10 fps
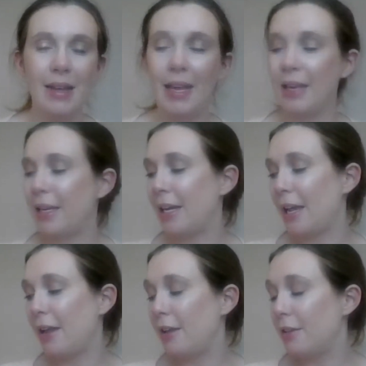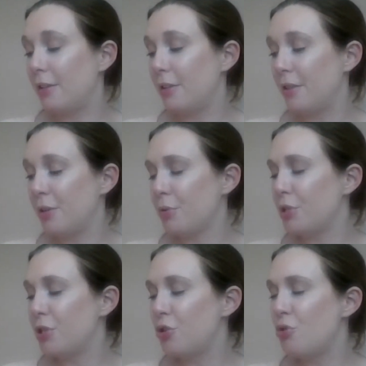And there were
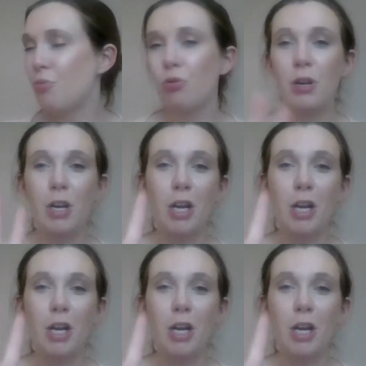two more